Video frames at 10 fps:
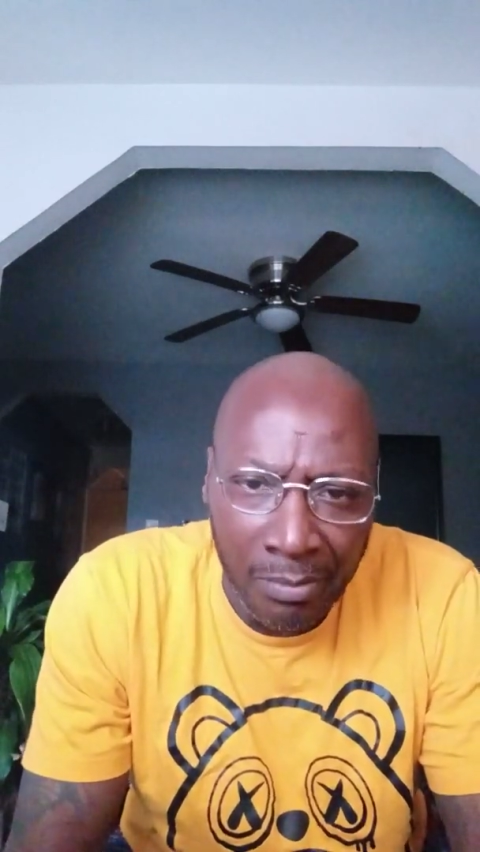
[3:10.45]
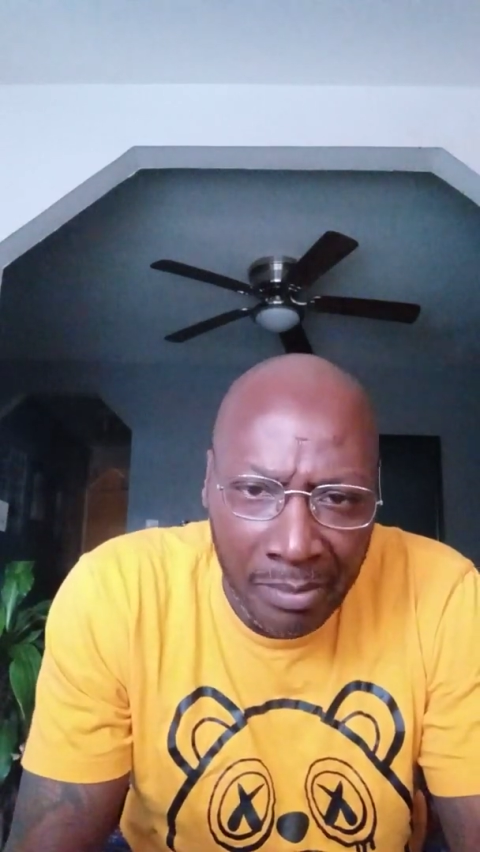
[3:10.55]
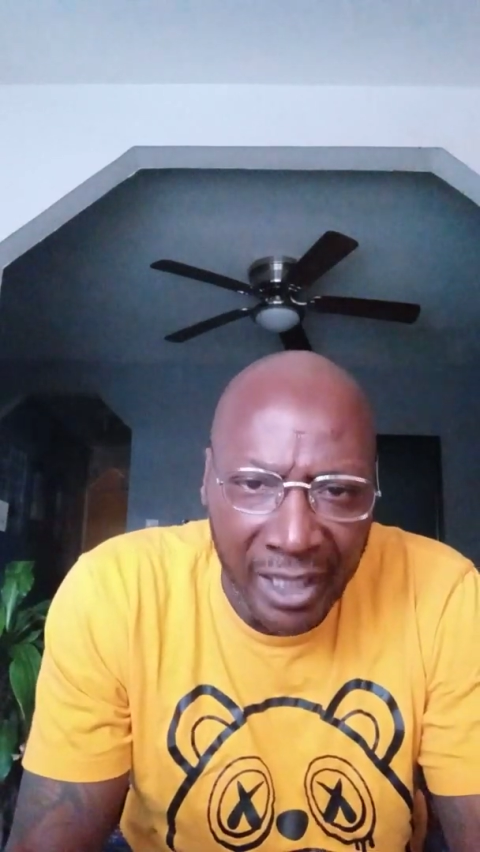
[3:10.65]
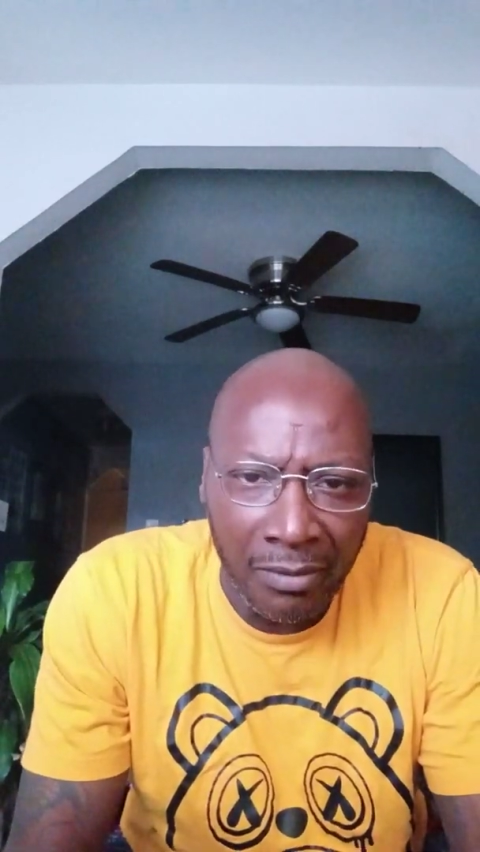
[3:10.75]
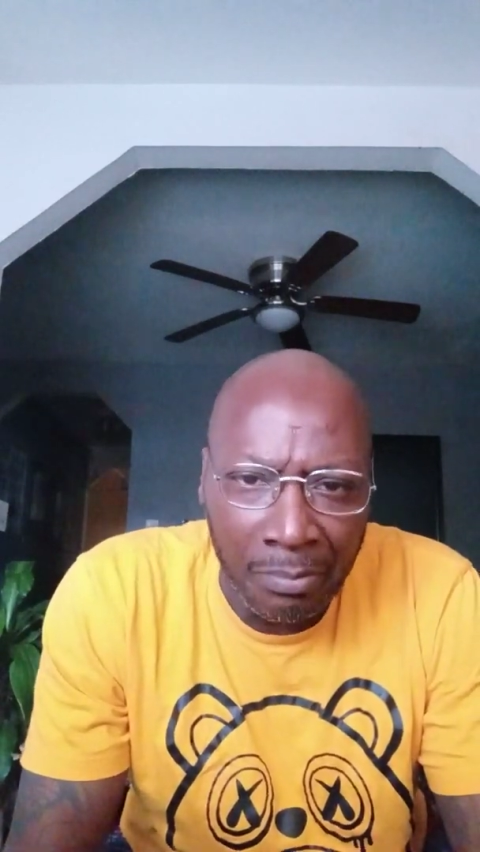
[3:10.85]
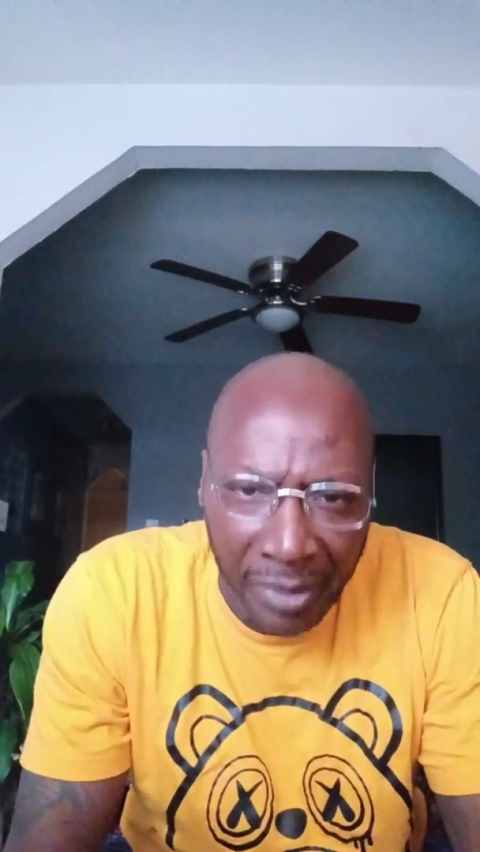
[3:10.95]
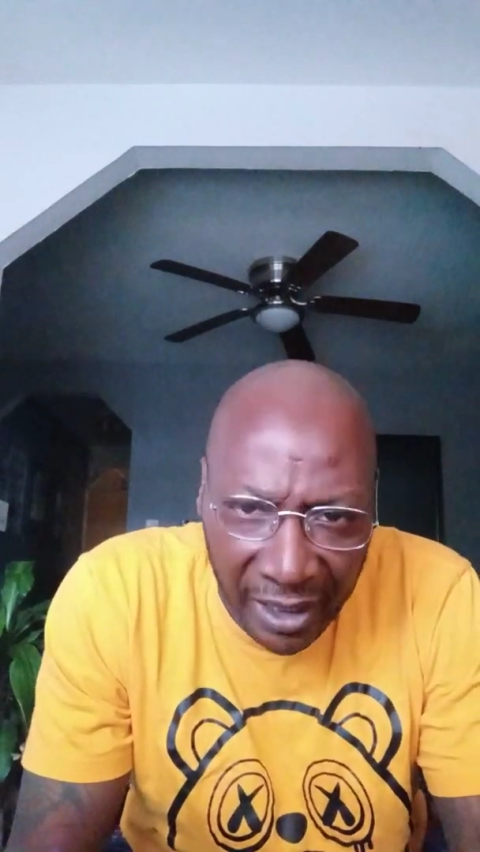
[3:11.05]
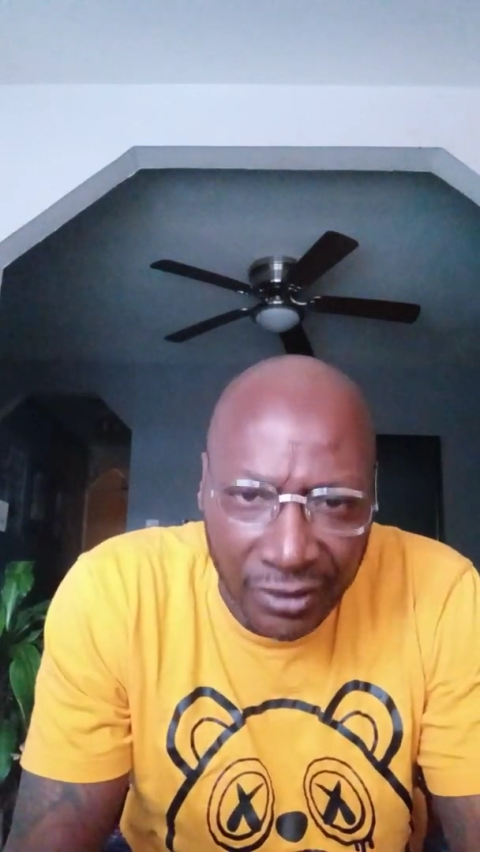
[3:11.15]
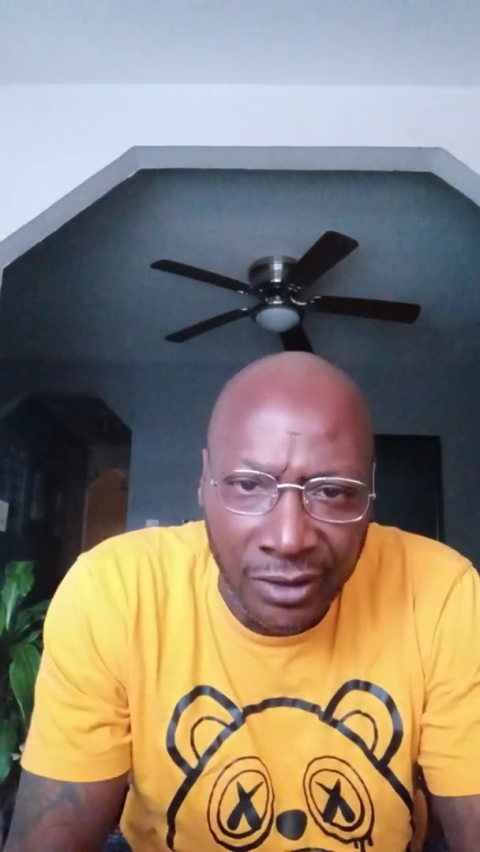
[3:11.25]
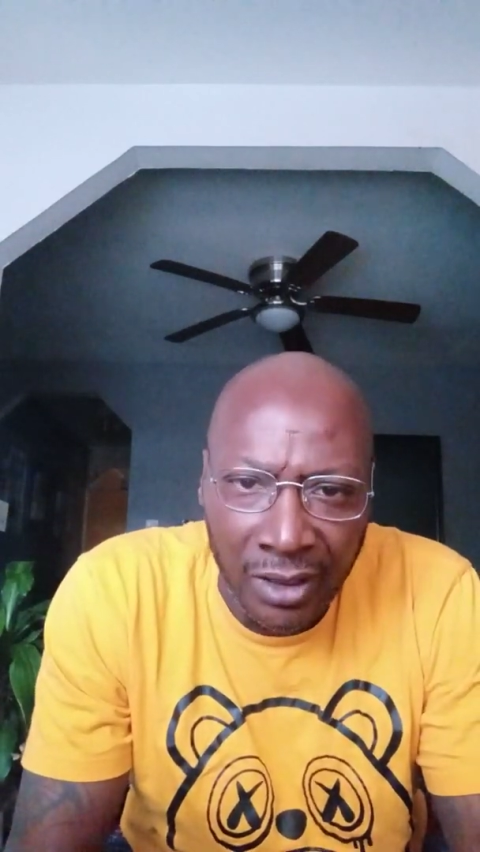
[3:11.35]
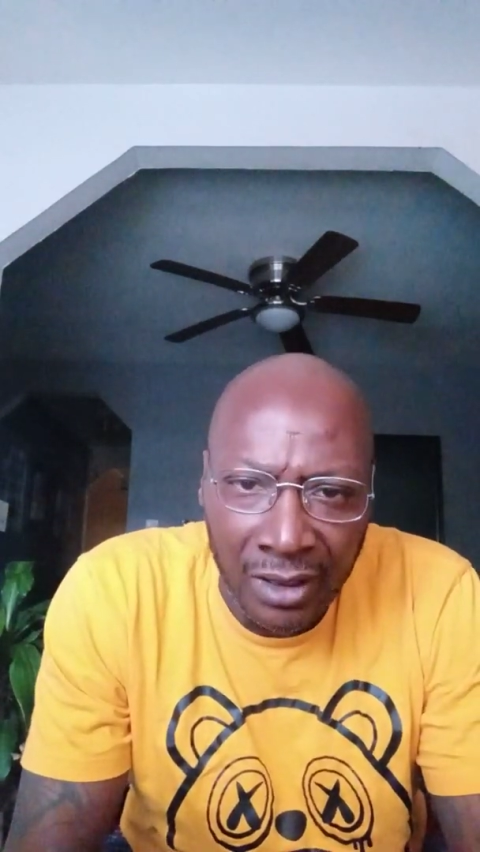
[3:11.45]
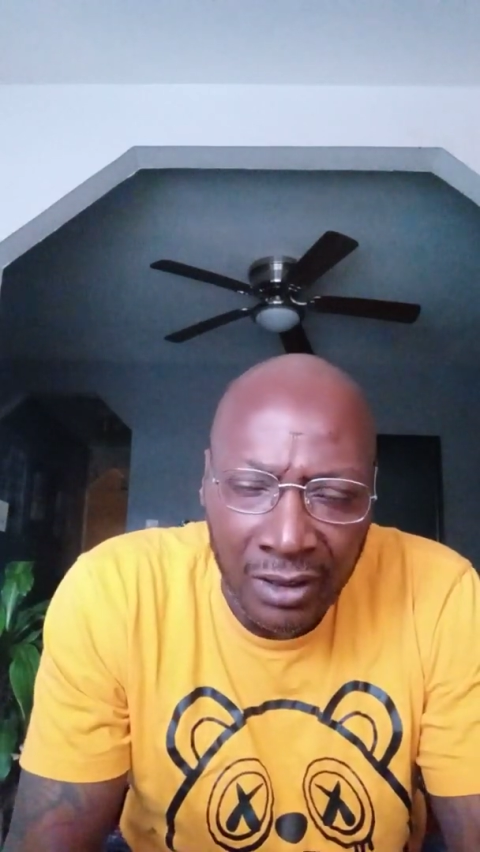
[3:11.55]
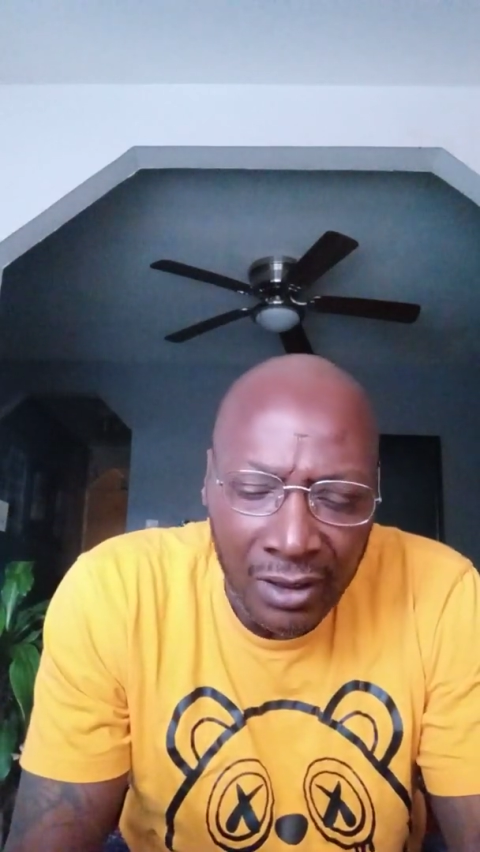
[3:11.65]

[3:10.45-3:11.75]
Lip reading: the big picture.